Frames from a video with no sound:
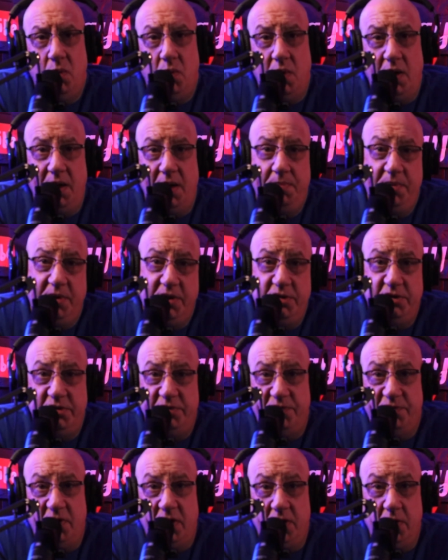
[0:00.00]
Why? Because he's a
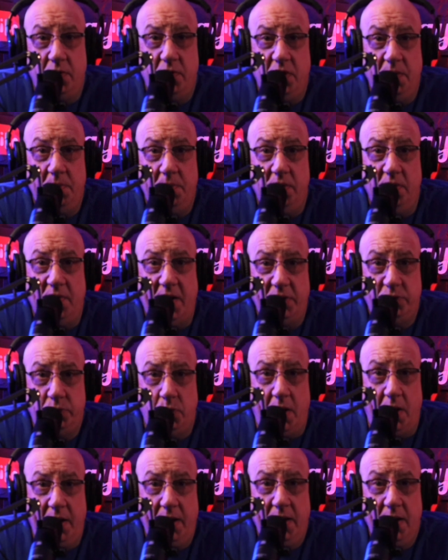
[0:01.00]
fucking criminal, that's
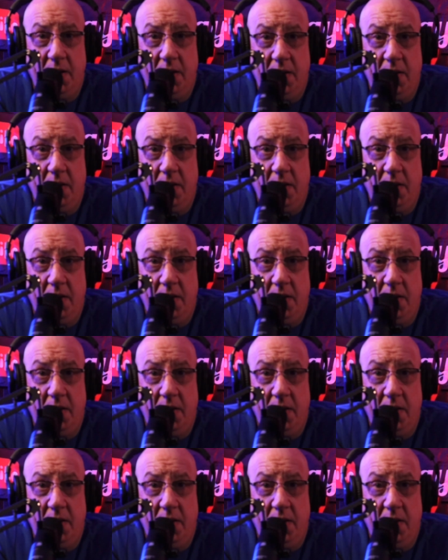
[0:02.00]
why.